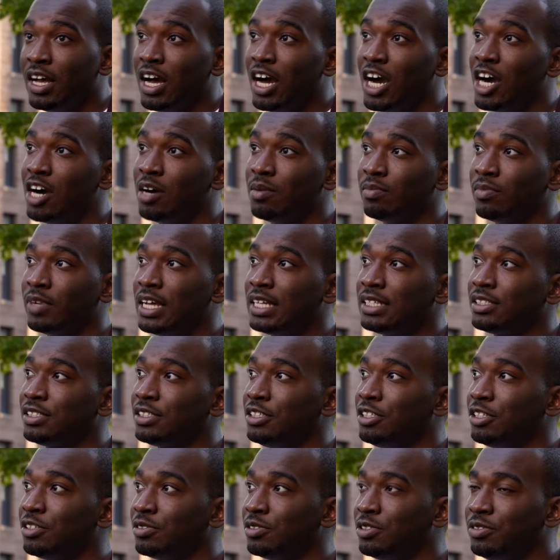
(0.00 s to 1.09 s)

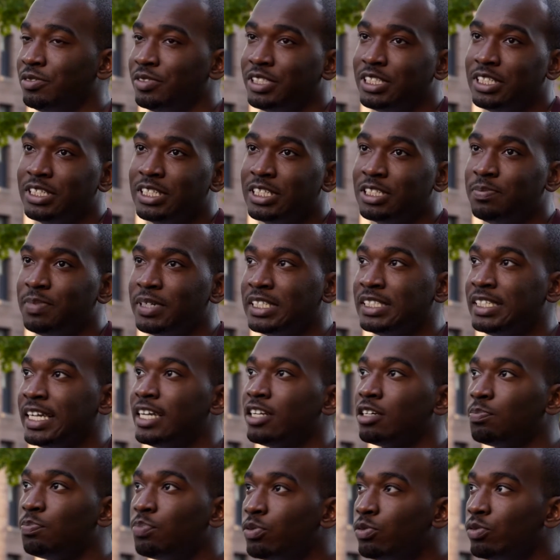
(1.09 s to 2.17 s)
You see these big
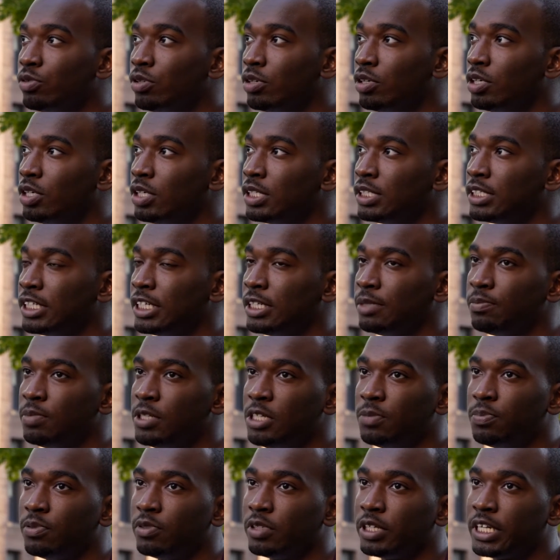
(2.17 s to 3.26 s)
data pools and
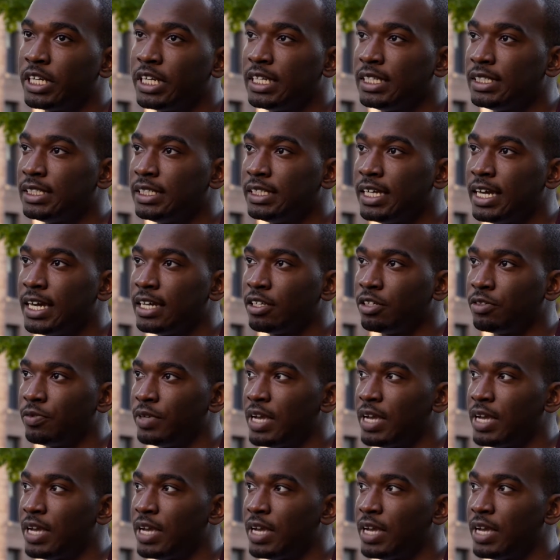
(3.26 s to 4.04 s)
people getting together.